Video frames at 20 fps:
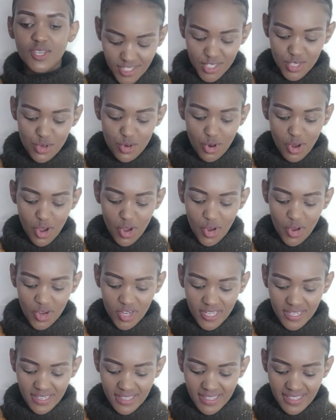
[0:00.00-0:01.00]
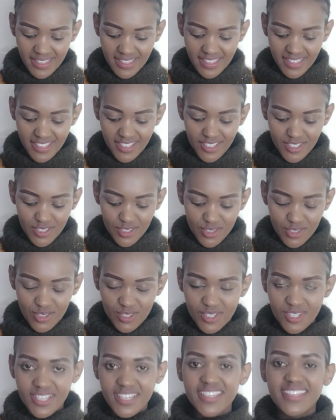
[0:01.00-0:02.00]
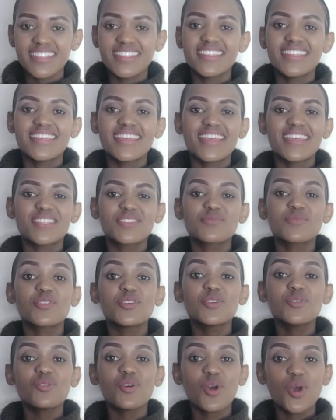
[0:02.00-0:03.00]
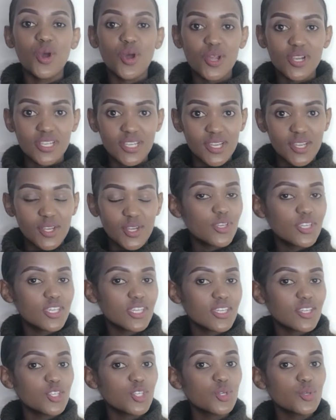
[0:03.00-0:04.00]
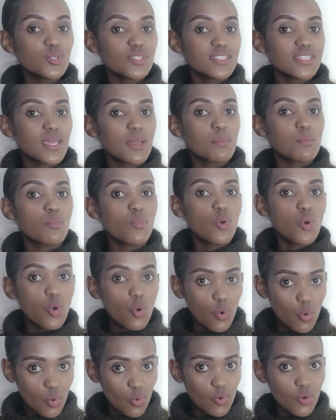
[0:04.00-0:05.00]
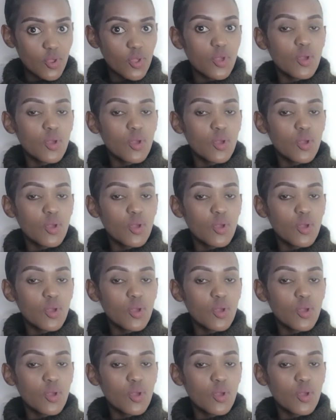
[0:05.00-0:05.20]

You all. Yes, for you all, we use the mo.